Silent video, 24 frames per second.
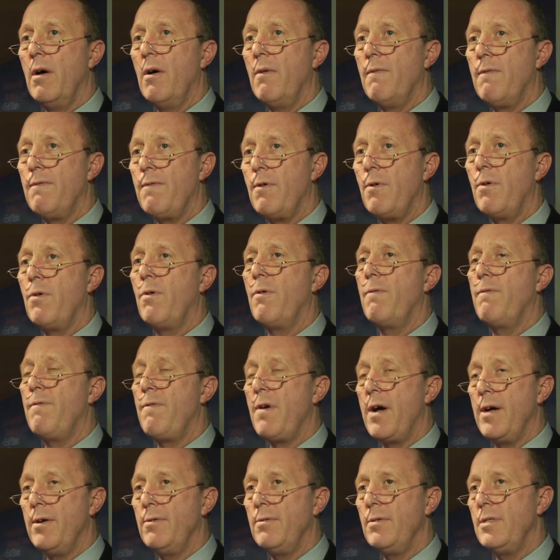for
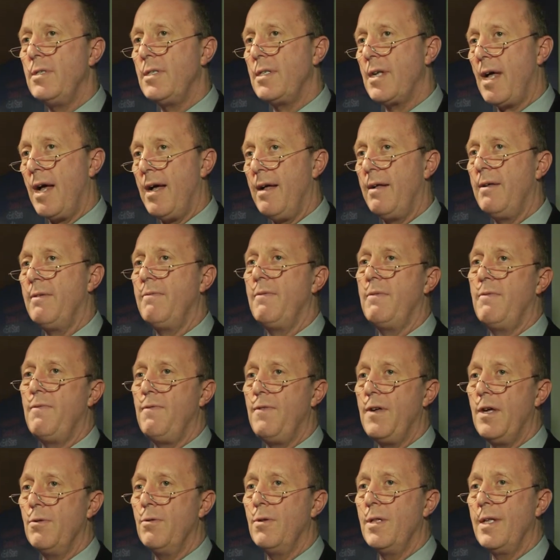phones and
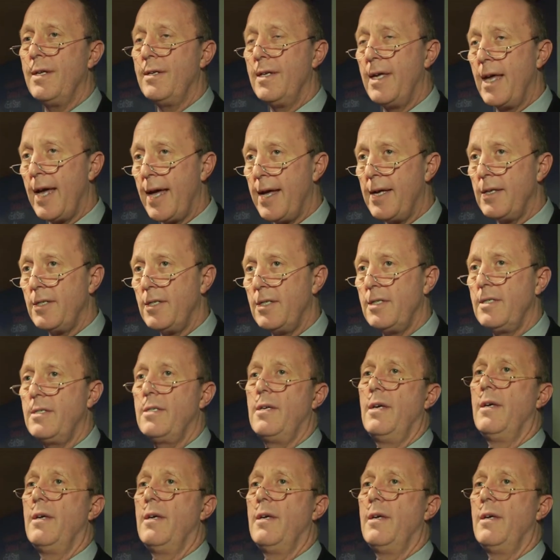fuel and gas,